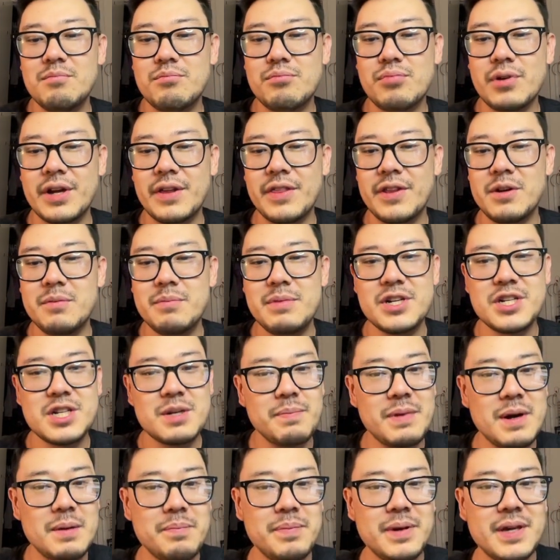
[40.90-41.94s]
bring their
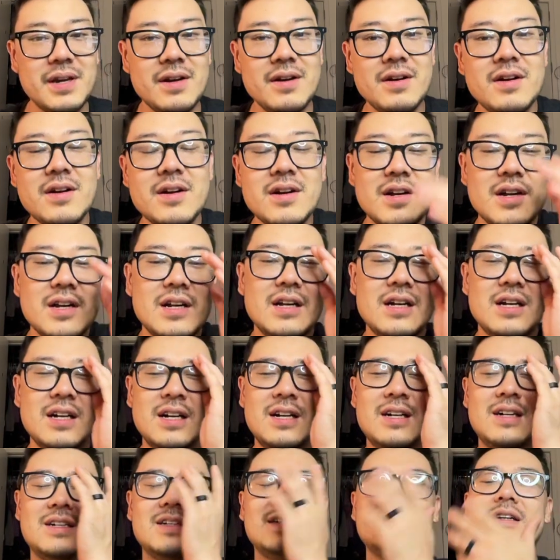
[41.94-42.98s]
bishop up here.
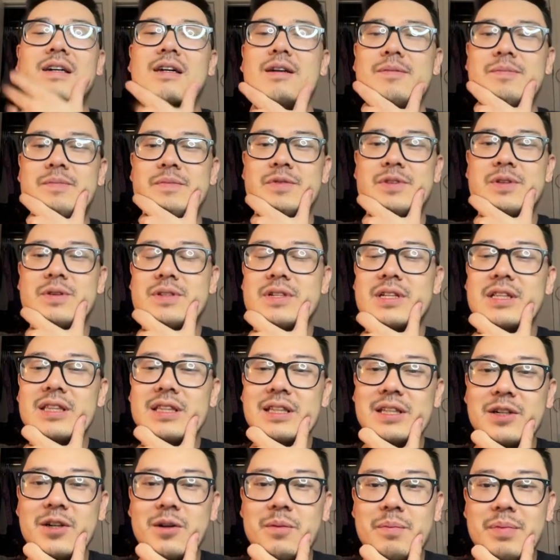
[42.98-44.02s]
So it was a
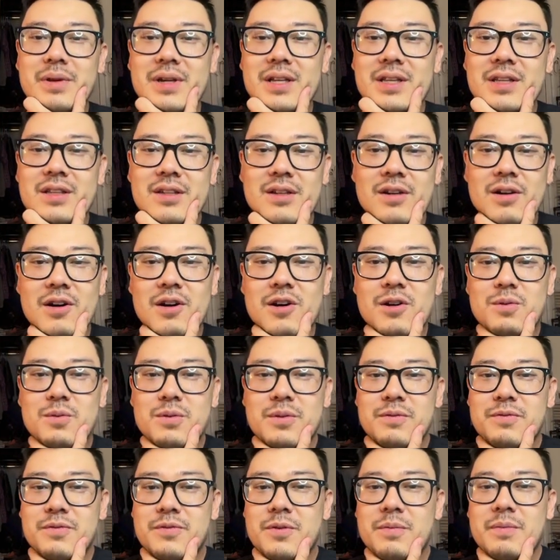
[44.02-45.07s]
little bit
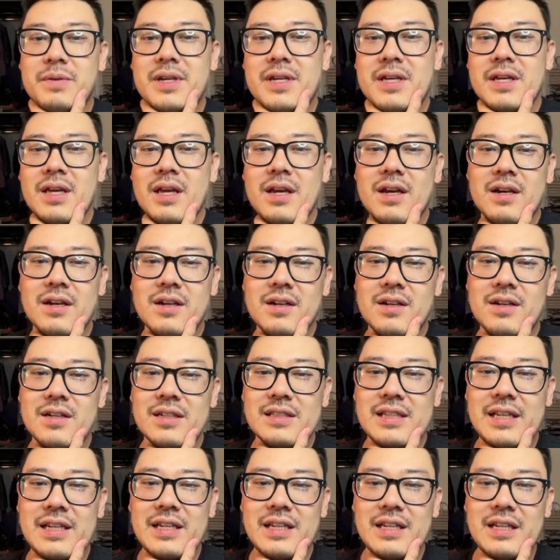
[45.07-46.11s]
awkward for me
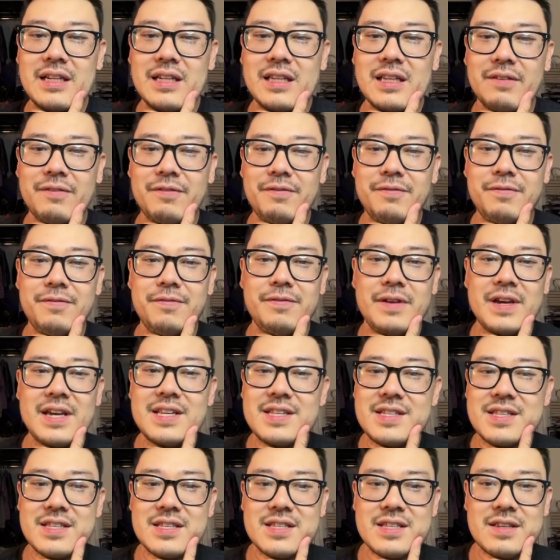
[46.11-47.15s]
because I didn't
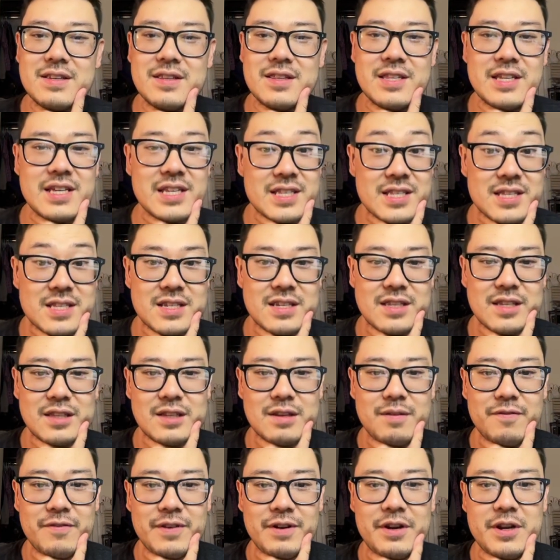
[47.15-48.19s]
face this
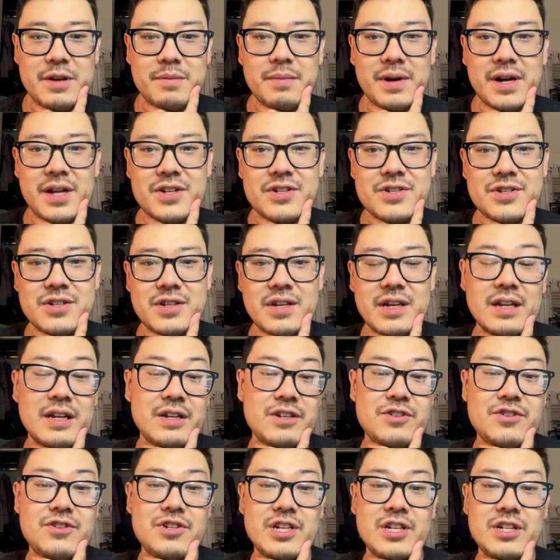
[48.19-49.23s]
very much,
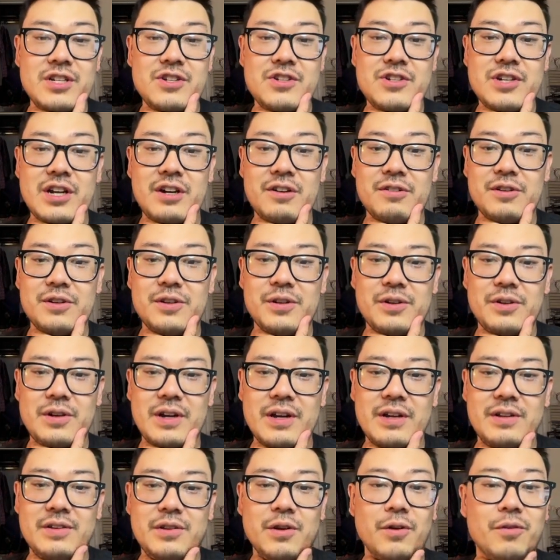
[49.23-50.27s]
and in general,
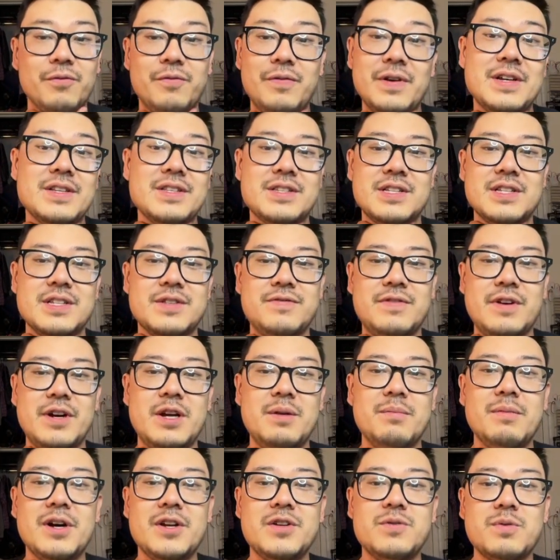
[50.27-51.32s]
don't face this
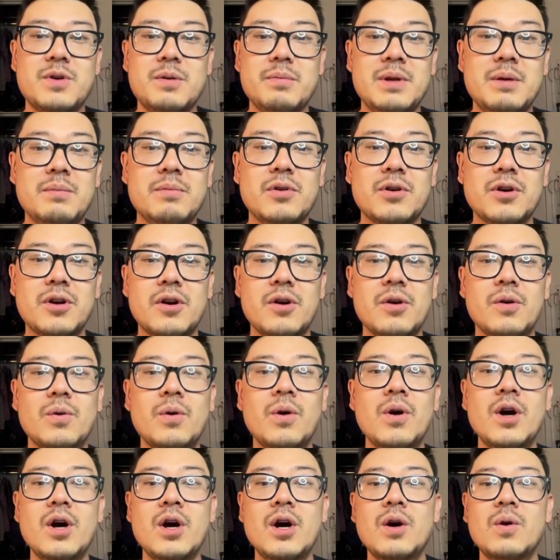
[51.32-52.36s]
very much where people go
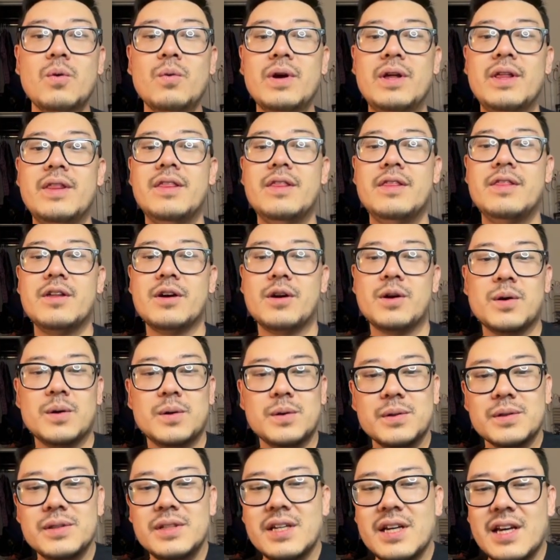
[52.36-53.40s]
with the
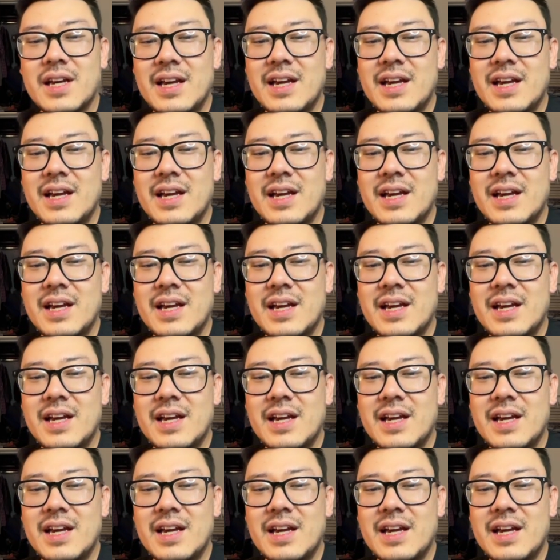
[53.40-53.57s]
gold.